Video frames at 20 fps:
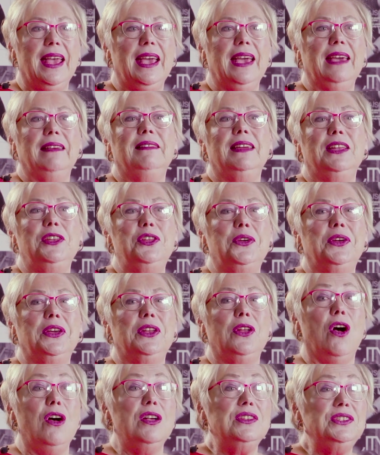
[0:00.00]
And then you can
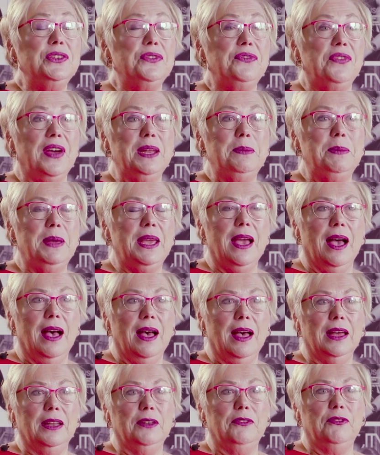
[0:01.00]
also find me
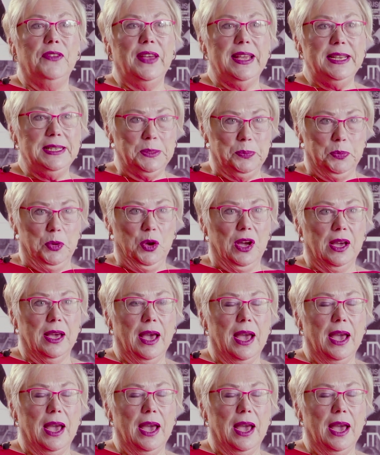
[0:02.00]
on Facebook.